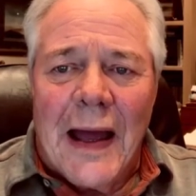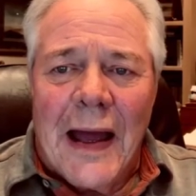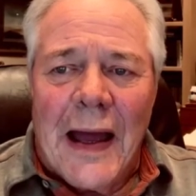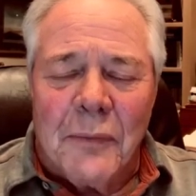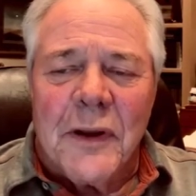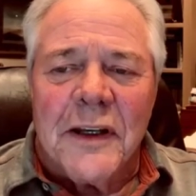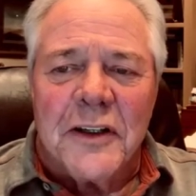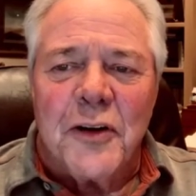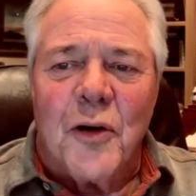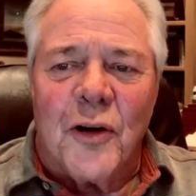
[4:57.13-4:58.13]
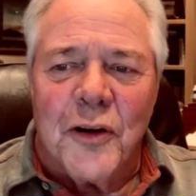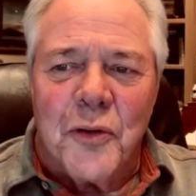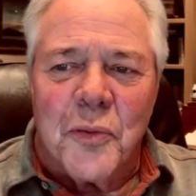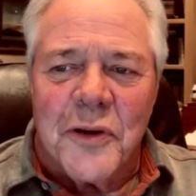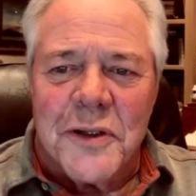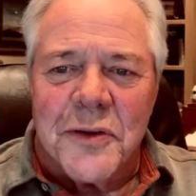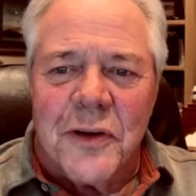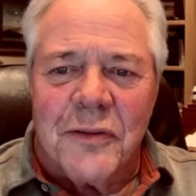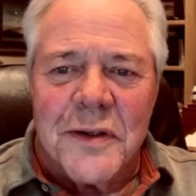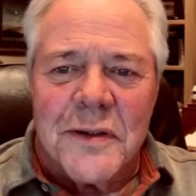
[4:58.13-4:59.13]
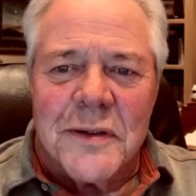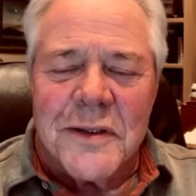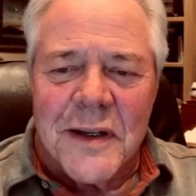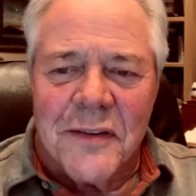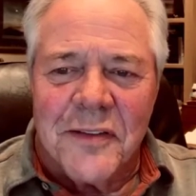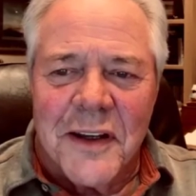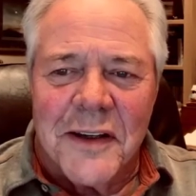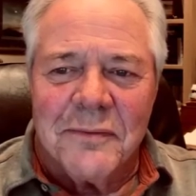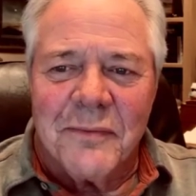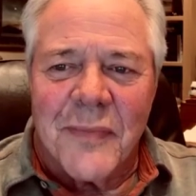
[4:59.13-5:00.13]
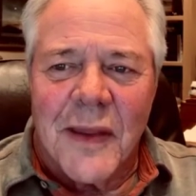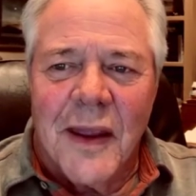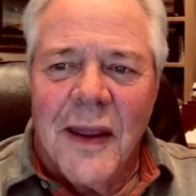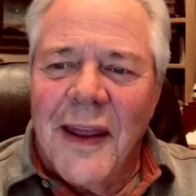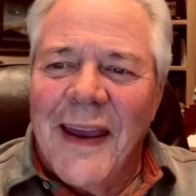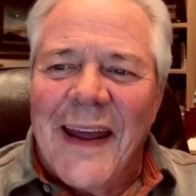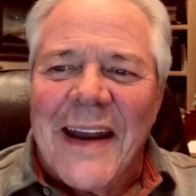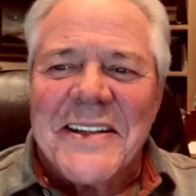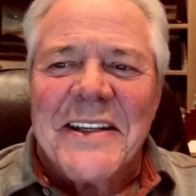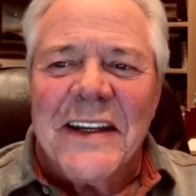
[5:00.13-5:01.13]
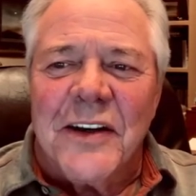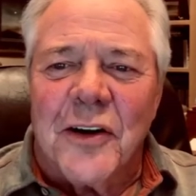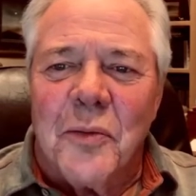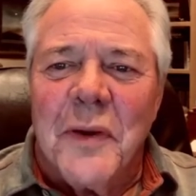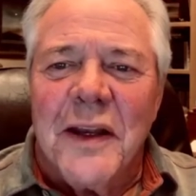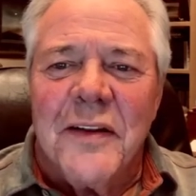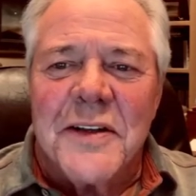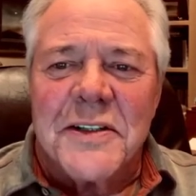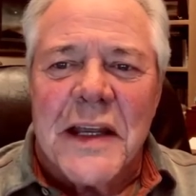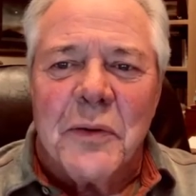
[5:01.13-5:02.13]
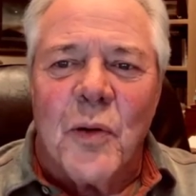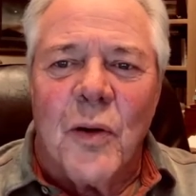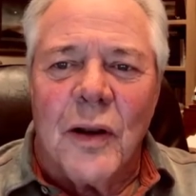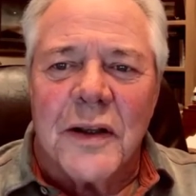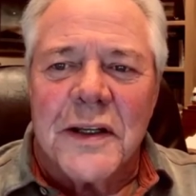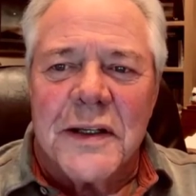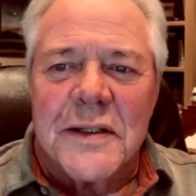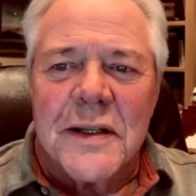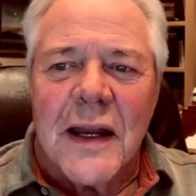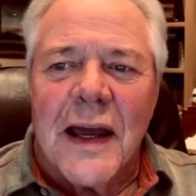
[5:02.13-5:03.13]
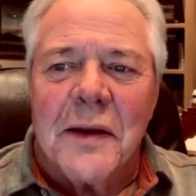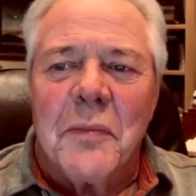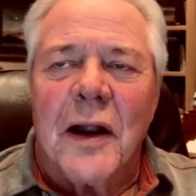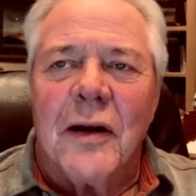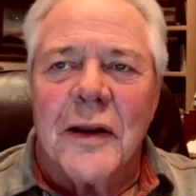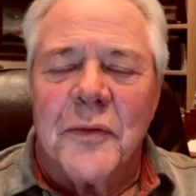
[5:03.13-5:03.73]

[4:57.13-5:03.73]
I'm getting to know our new priest, Reverend Stephanie, And I see in her many of the same qualities that I admired and